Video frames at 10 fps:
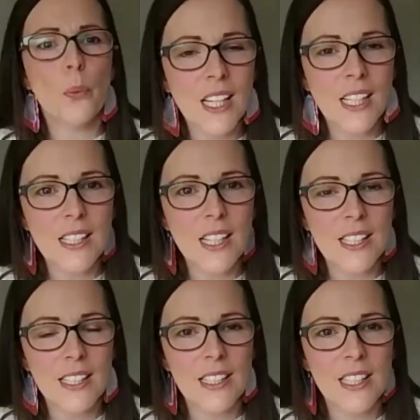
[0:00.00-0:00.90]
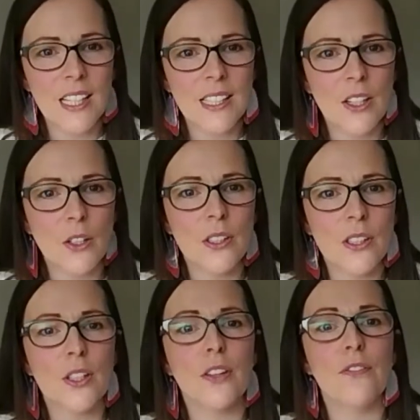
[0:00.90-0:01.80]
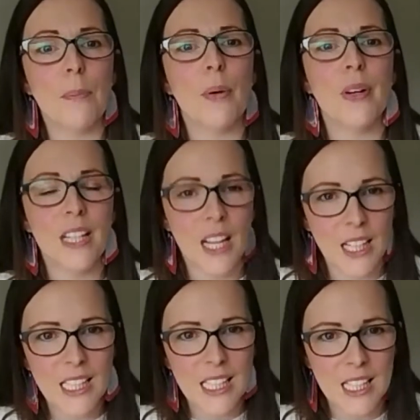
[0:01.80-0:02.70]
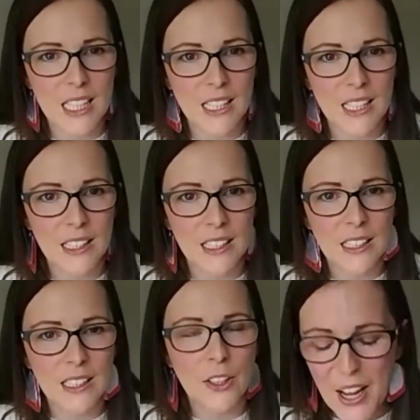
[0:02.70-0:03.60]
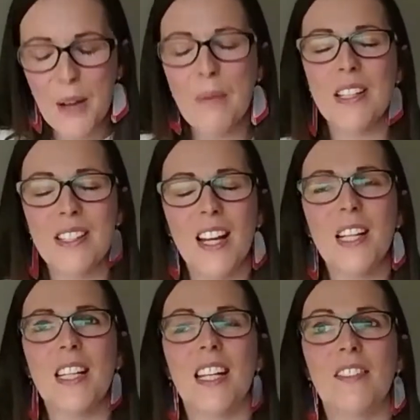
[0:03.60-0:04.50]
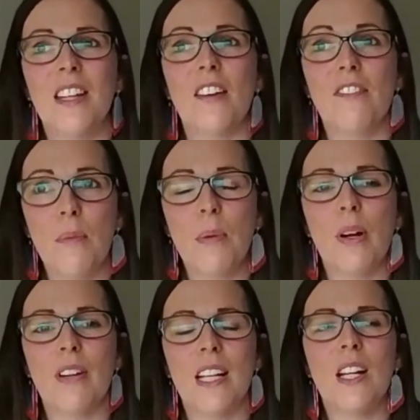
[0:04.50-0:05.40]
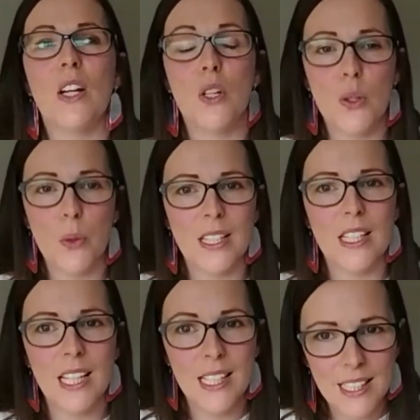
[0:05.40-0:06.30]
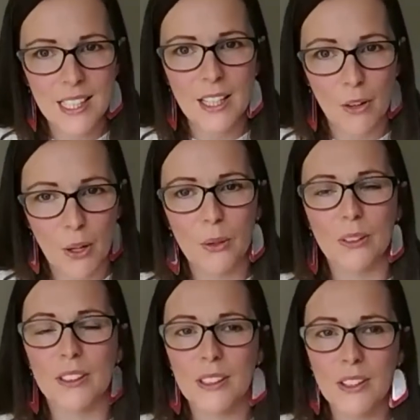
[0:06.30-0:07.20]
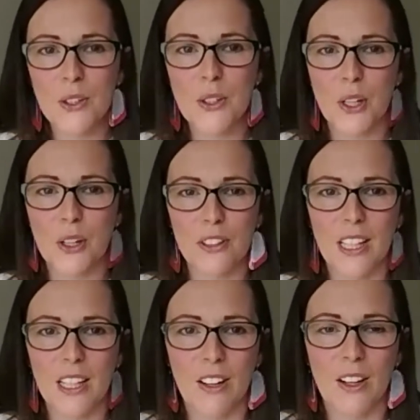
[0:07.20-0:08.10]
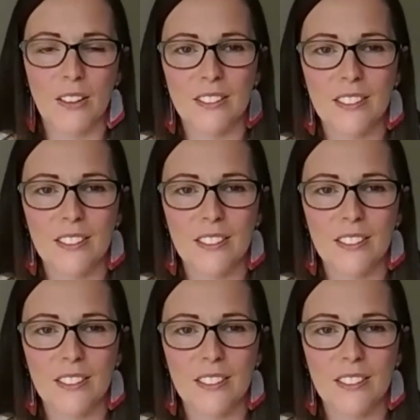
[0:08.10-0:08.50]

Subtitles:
I said? No, sorry, February 19. No, I started it in February 20. It's a year old, just over a year old.